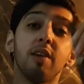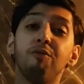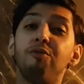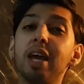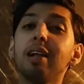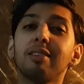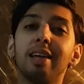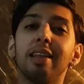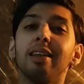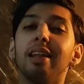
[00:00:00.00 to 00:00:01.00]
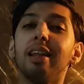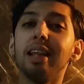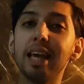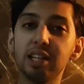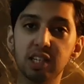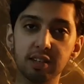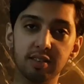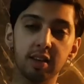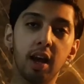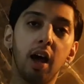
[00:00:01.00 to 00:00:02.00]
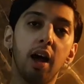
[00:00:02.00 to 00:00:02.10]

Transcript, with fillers: unveiled that the latest